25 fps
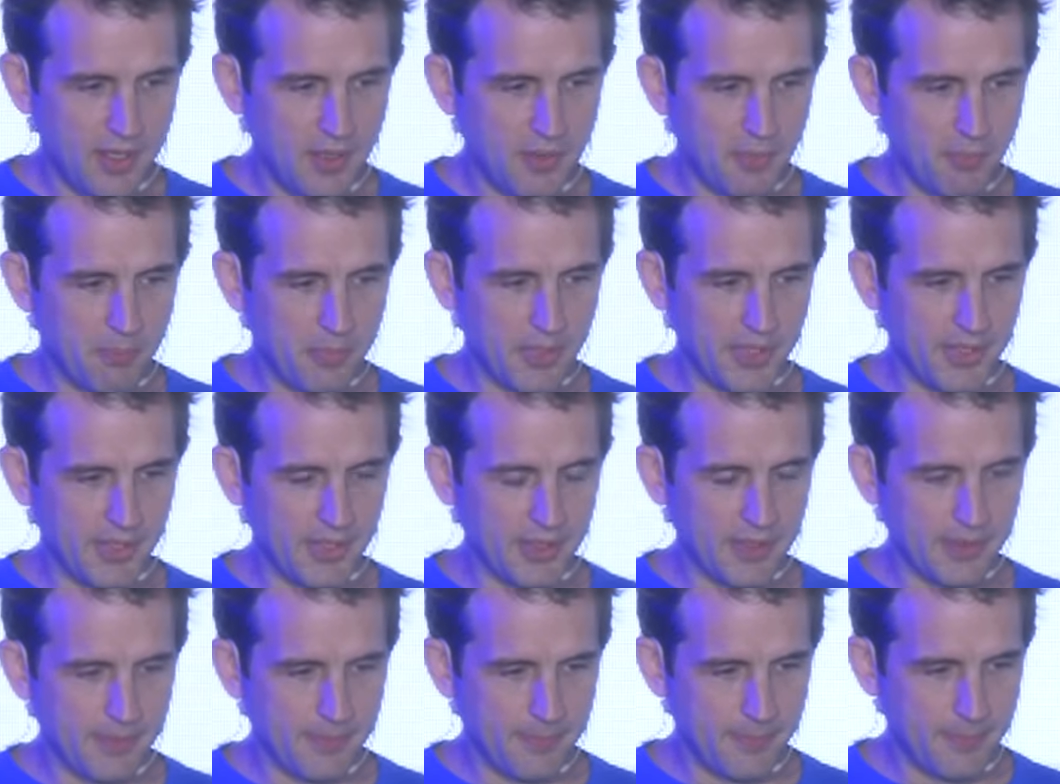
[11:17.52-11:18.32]
but
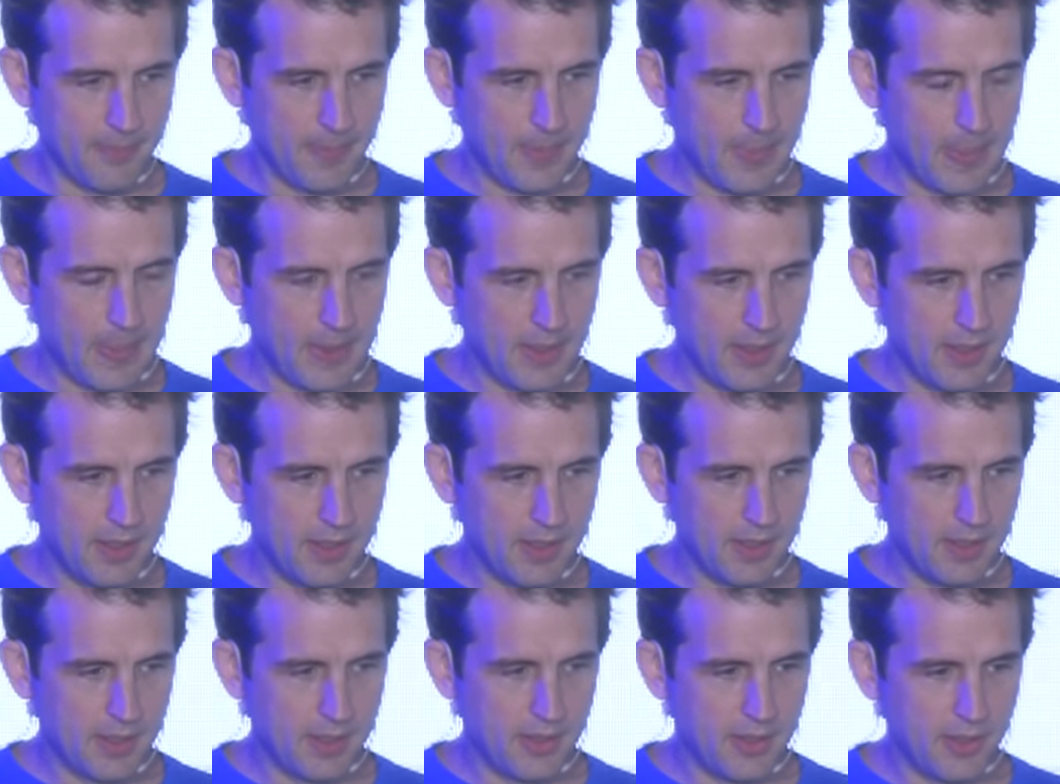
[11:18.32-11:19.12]

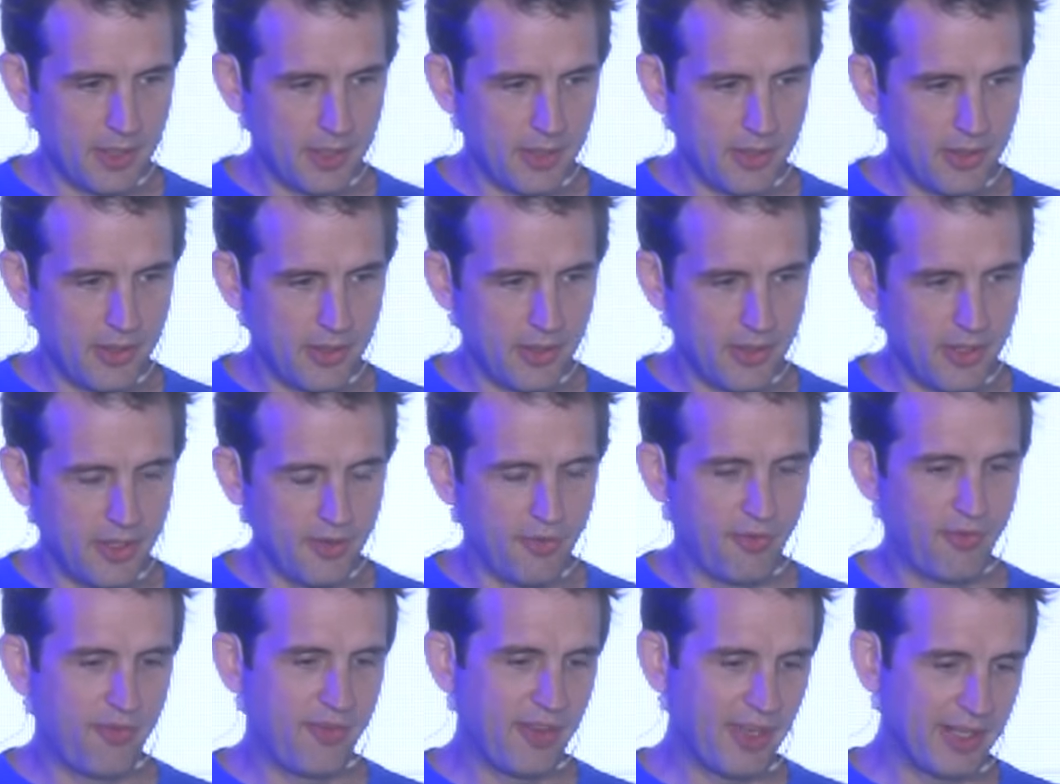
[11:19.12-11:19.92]
the
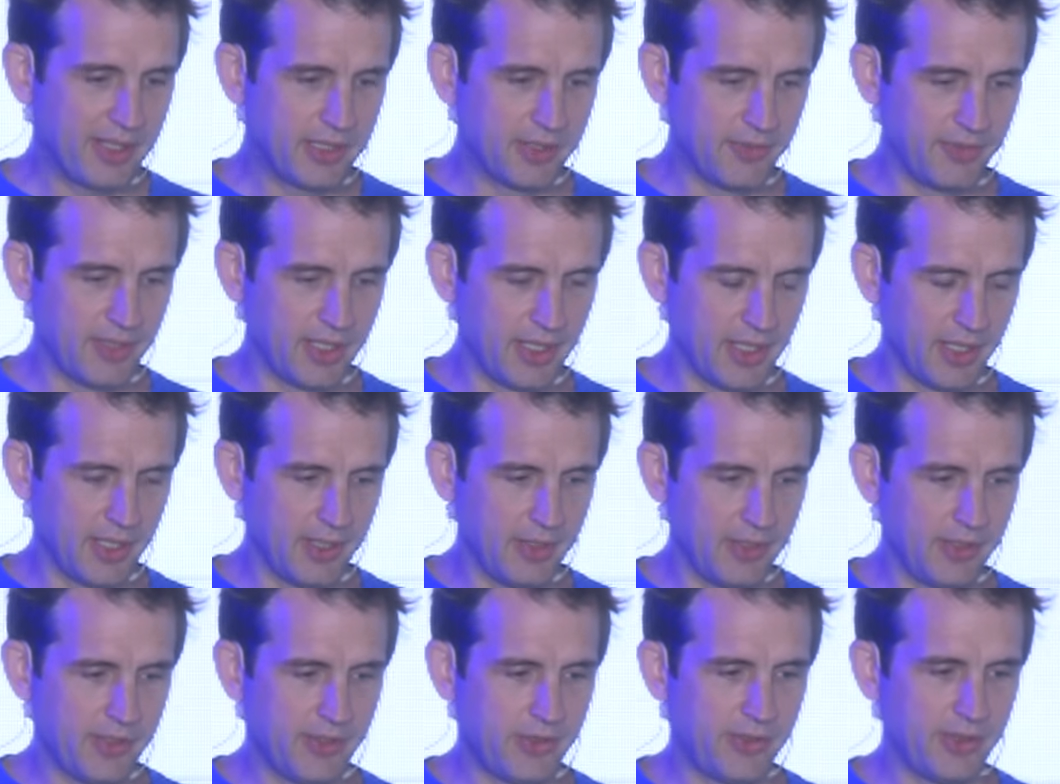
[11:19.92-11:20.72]
effect of it
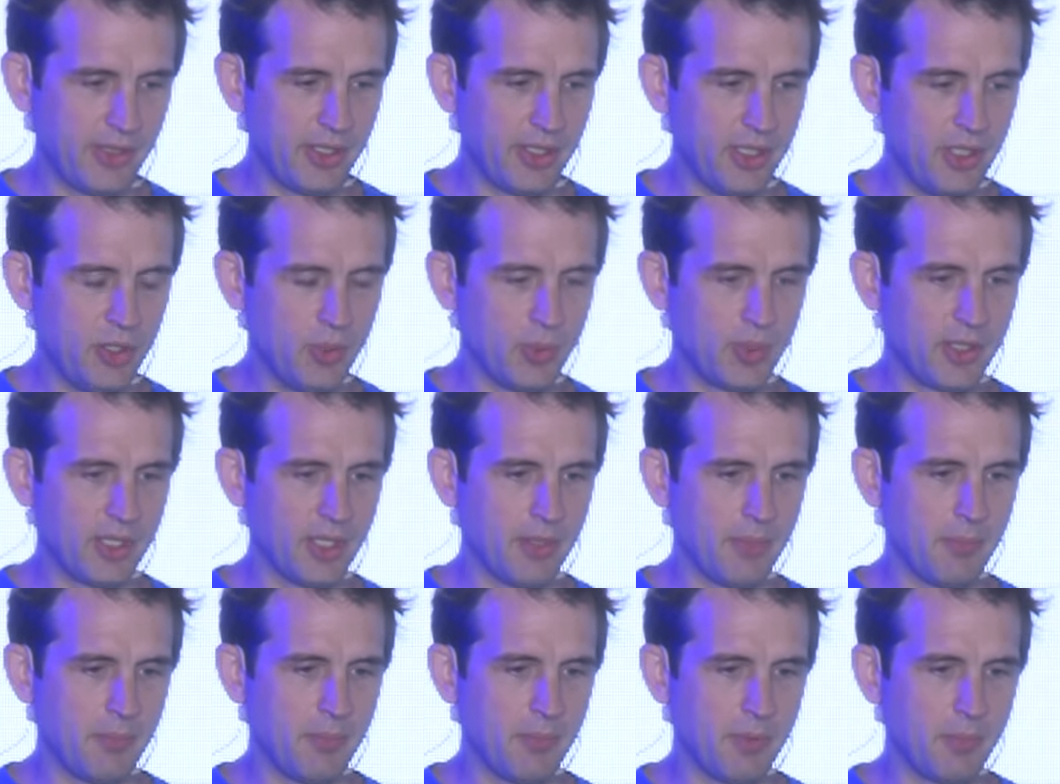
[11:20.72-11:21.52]
is you
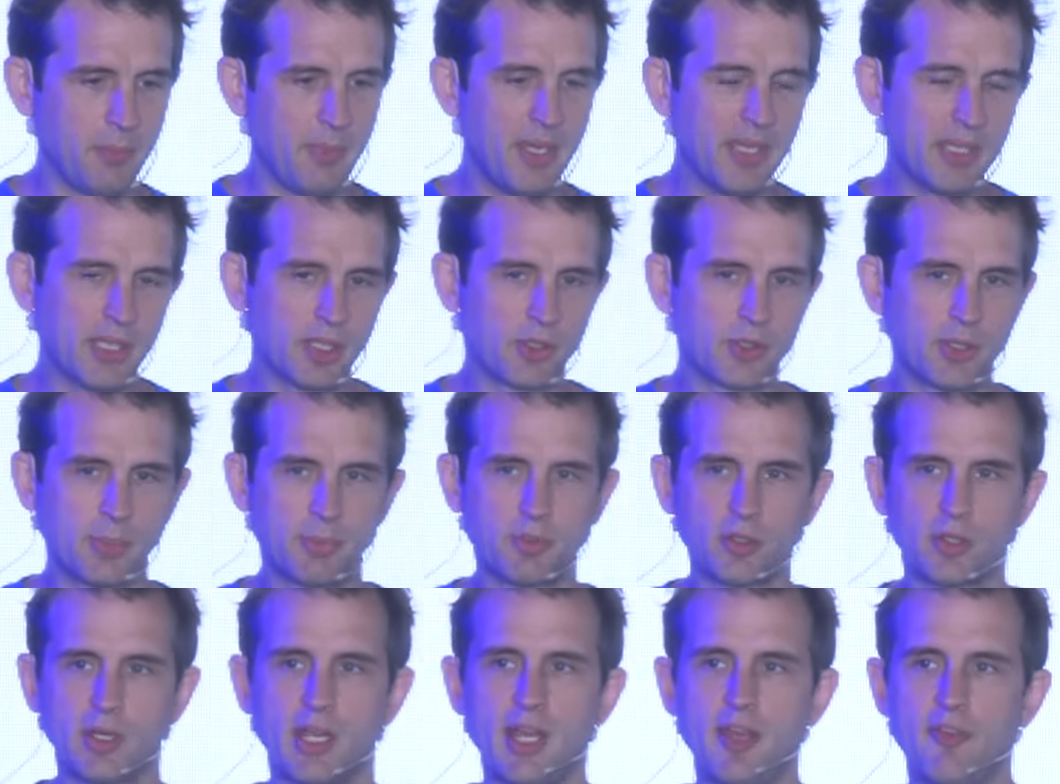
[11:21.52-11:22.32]
can make a
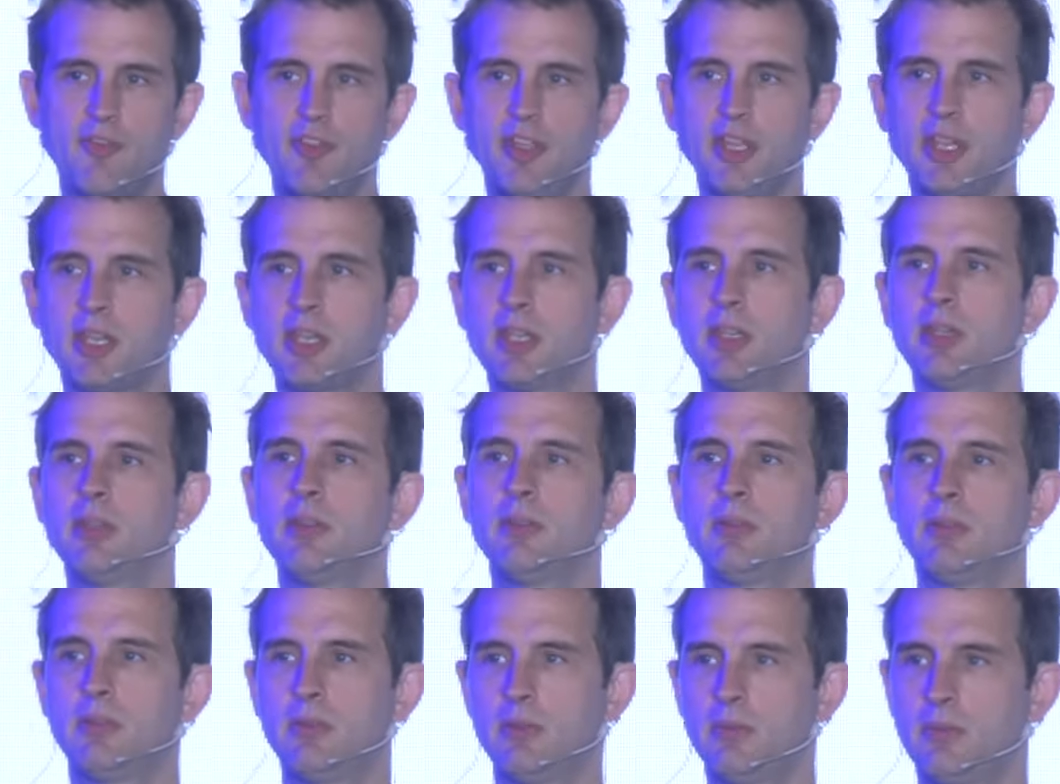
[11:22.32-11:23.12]
cryptographic
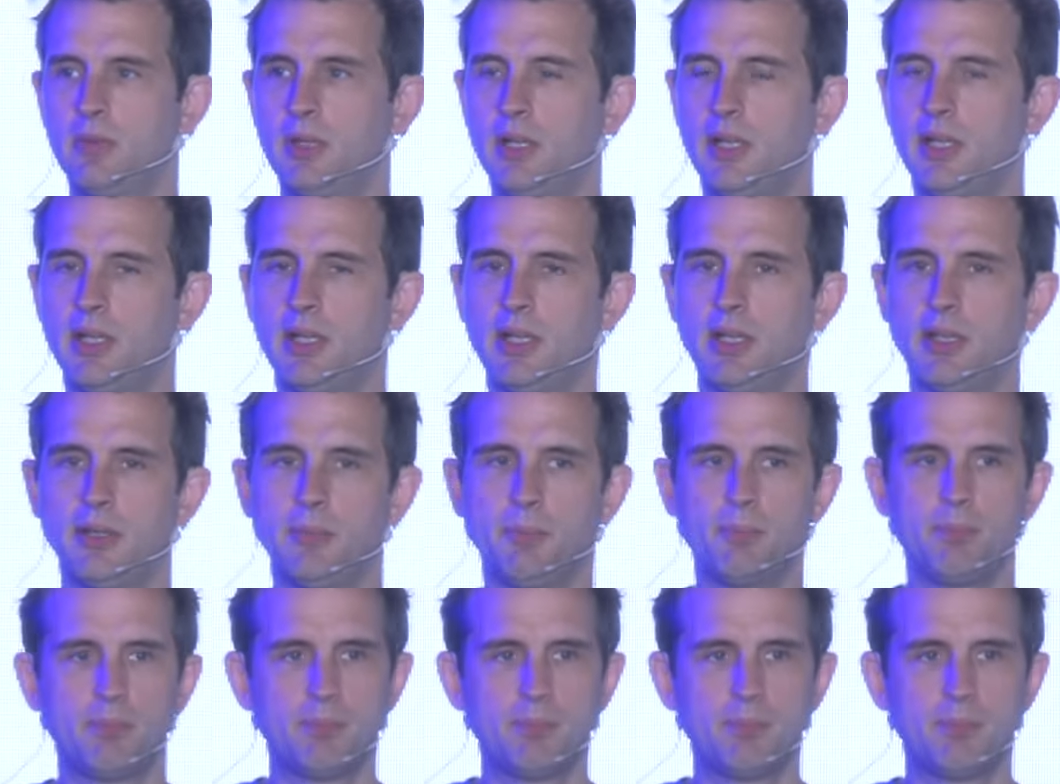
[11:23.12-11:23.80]
uh,